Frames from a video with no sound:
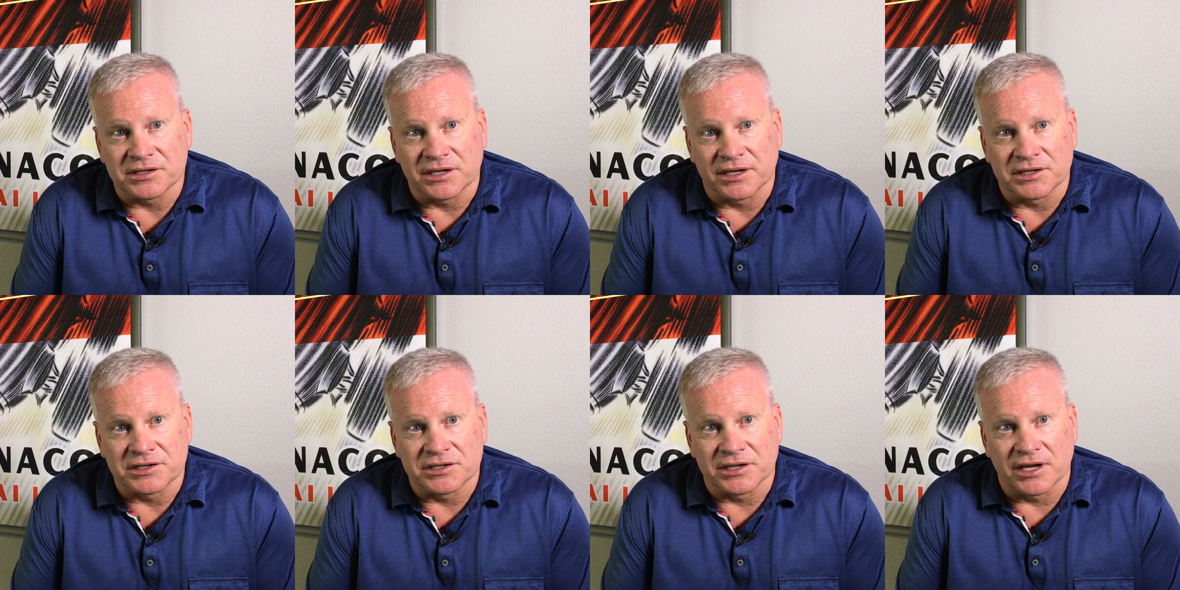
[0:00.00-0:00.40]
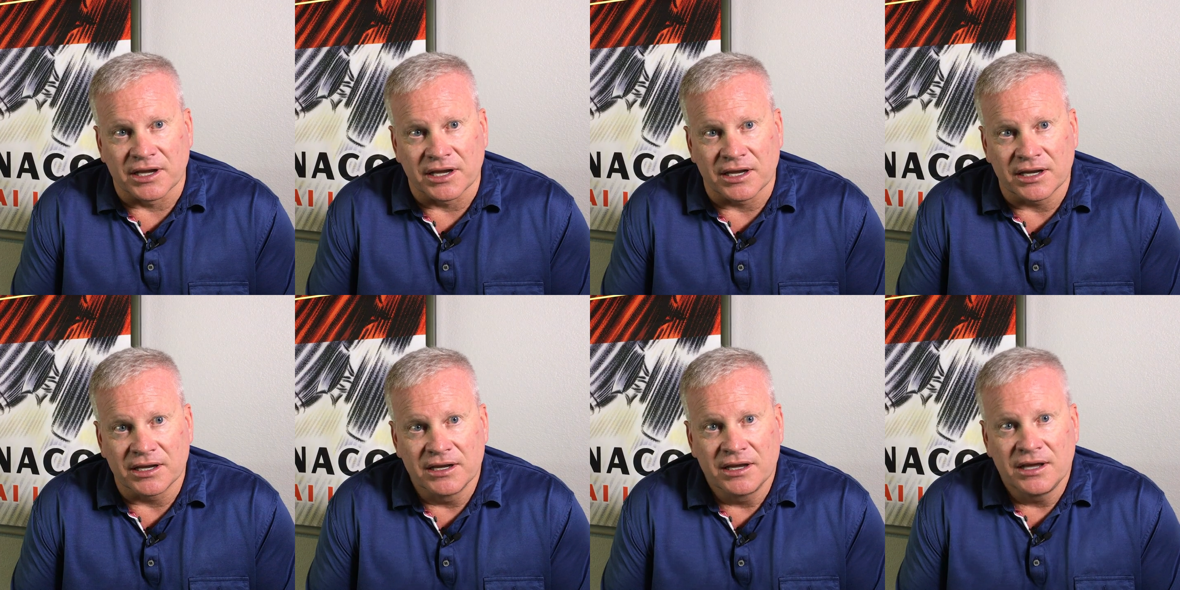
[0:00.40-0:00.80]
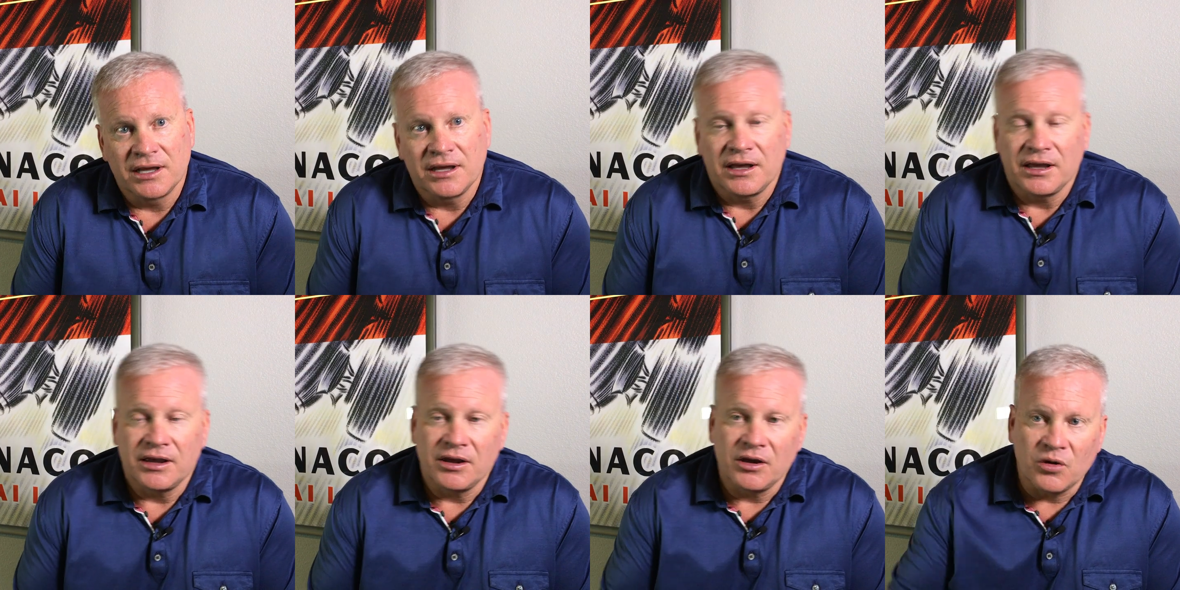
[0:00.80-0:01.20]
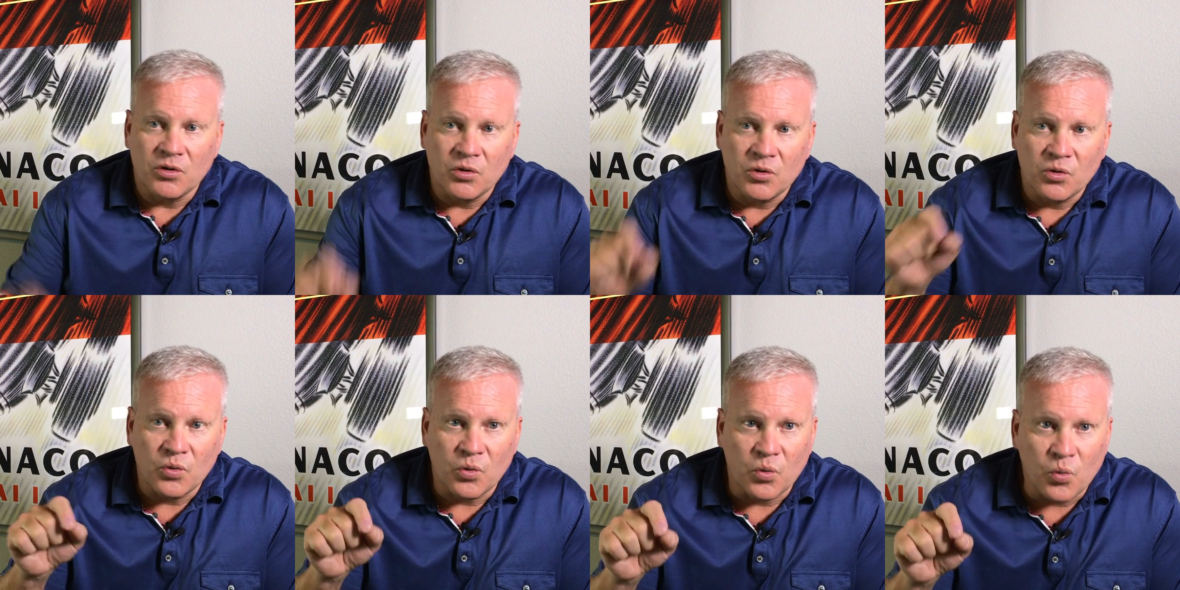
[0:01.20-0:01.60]
and say,
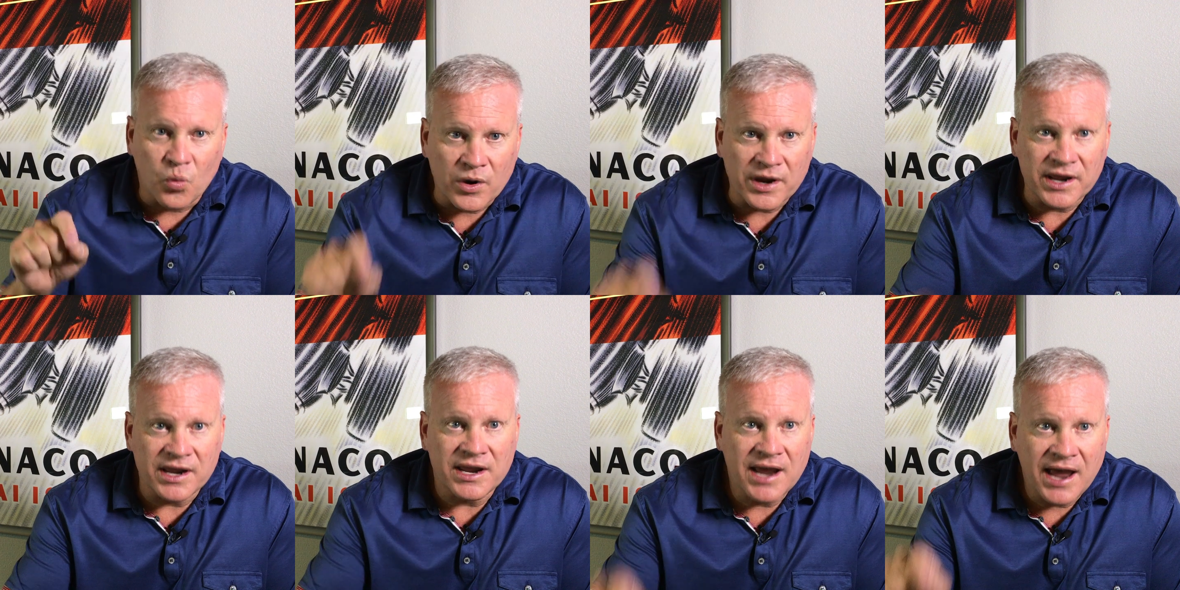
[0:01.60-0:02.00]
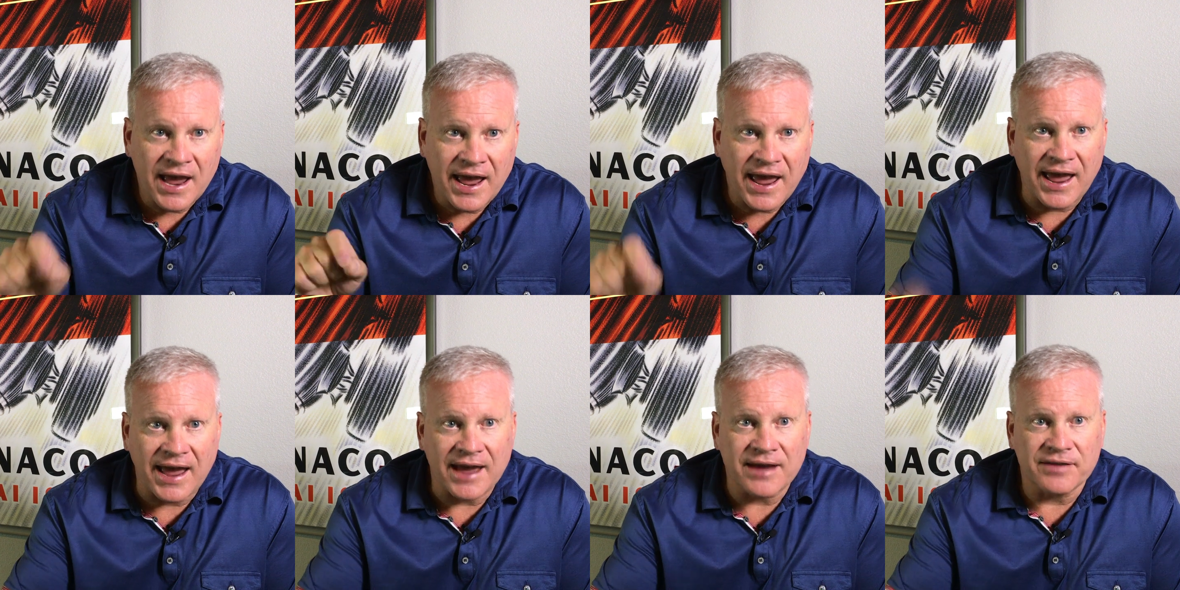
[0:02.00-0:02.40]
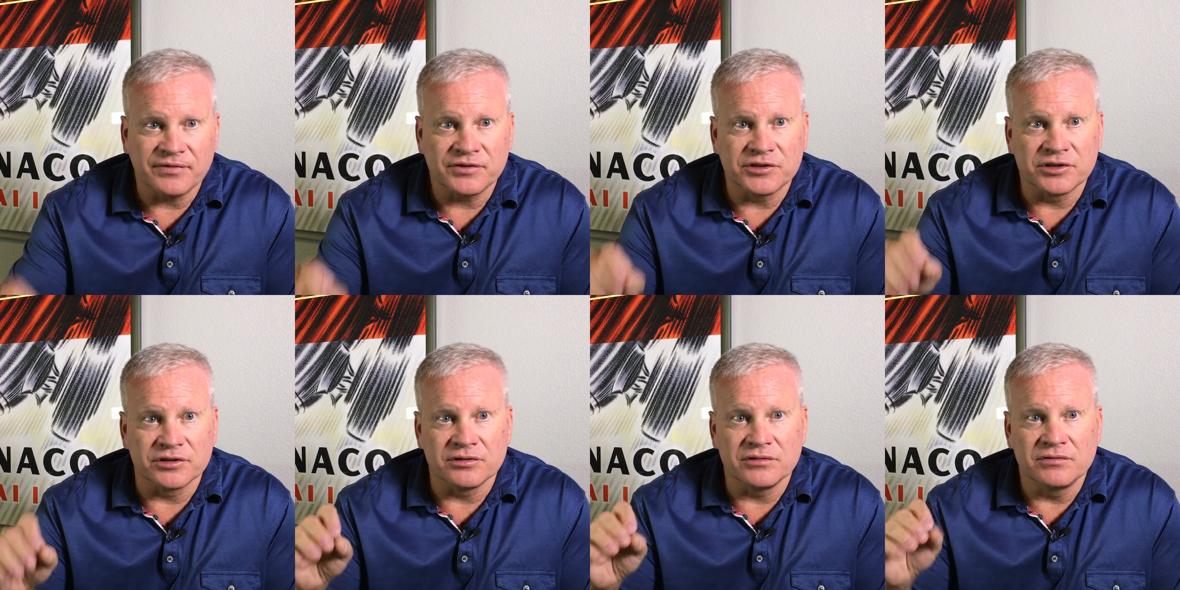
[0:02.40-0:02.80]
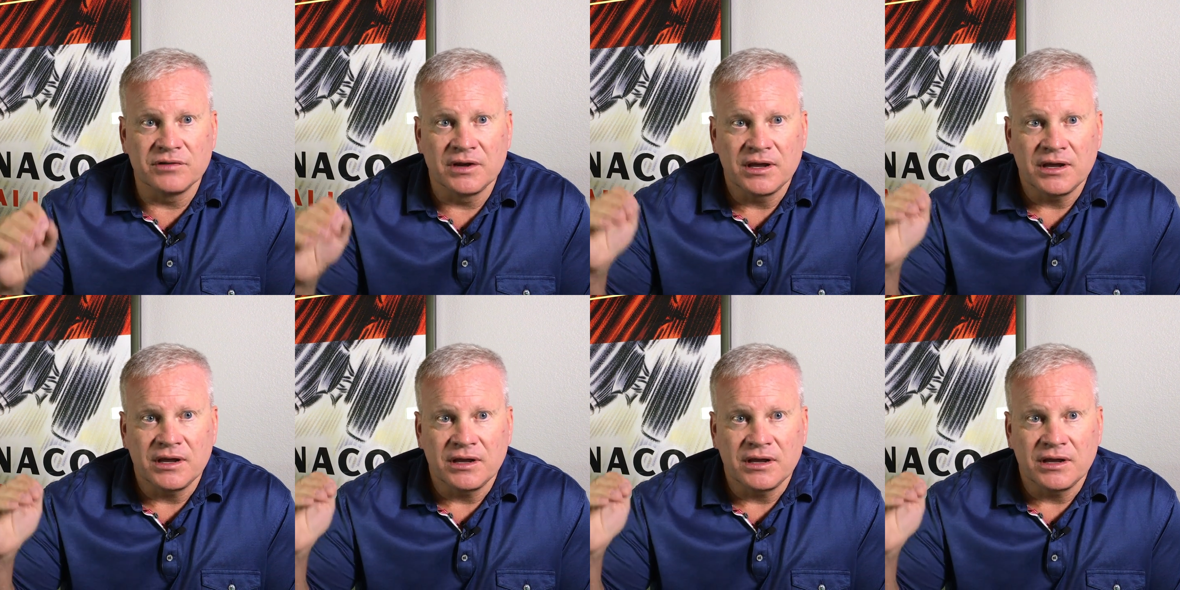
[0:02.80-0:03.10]
we have to